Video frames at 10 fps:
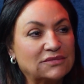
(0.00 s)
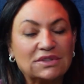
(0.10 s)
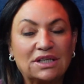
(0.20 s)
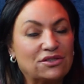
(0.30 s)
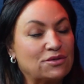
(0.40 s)

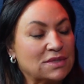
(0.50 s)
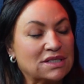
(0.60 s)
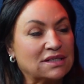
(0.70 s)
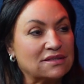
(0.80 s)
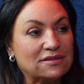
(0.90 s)

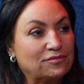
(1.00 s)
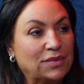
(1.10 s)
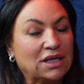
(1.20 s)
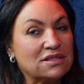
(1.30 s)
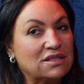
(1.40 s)
100%.
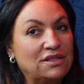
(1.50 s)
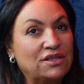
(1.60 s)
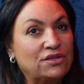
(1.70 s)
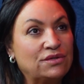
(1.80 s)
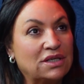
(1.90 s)
Because he
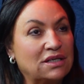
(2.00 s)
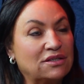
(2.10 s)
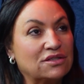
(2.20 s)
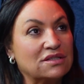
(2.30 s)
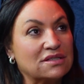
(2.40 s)
knew that he
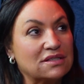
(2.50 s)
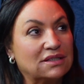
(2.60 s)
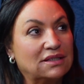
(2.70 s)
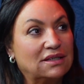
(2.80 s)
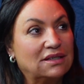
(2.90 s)
couldn't
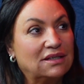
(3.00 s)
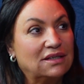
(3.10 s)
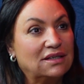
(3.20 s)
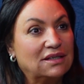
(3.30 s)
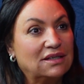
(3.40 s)

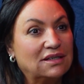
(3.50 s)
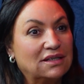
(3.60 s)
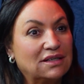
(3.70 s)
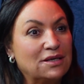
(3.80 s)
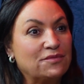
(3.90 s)

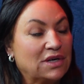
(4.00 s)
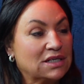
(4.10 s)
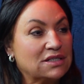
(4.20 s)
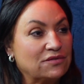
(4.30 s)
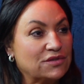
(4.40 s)
keep
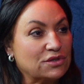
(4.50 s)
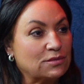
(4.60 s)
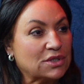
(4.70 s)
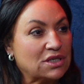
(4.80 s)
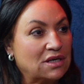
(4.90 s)
fighting for too
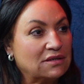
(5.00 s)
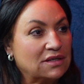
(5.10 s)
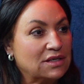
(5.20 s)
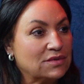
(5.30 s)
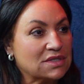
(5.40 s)
much longer.
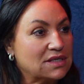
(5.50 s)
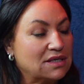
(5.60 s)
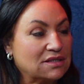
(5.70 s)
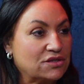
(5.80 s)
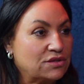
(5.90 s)
He was
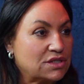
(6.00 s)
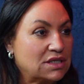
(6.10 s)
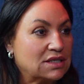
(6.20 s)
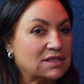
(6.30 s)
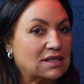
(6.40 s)

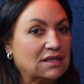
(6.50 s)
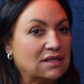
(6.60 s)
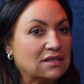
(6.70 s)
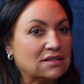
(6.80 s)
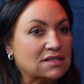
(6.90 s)
exhausted,
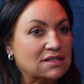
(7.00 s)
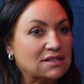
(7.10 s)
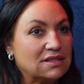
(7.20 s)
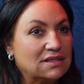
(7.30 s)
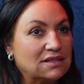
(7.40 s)
and
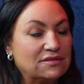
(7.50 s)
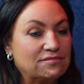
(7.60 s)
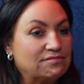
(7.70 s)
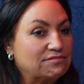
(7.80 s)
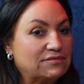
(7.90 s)

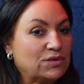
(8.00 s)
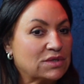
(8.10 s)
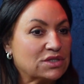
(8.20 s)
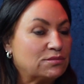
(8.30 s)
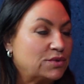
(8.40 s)
there
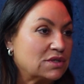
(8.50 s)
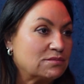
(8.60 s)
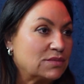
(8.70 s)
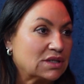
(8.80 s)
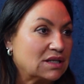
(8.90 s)
was no point
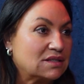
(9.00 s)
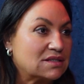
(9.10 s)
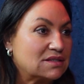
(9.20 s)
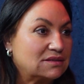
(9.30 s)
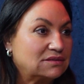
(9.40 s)
in putting
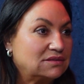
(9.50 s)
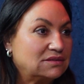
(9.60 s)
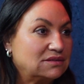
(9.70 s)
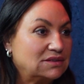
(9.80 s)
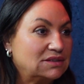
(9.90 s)
that
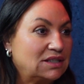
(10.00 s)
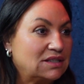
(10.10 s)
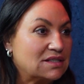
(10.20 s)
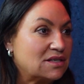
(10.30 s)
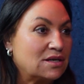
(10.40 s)
in
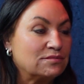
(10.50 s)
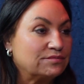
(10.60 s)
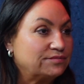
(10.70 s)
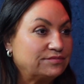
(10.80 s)
his arm.